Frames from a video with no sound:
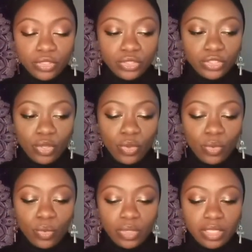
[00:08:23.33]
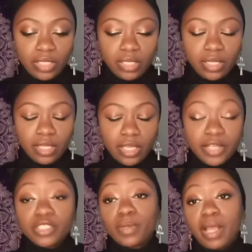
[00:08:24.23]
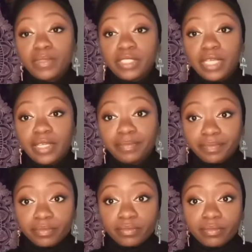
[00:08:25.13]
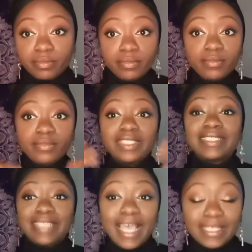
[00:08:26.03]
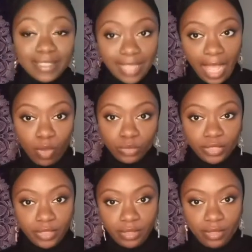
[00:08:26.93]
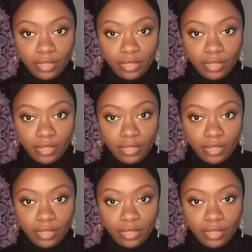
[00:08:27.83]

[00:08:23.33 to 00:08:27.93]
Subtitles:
So here's what I would say. Test out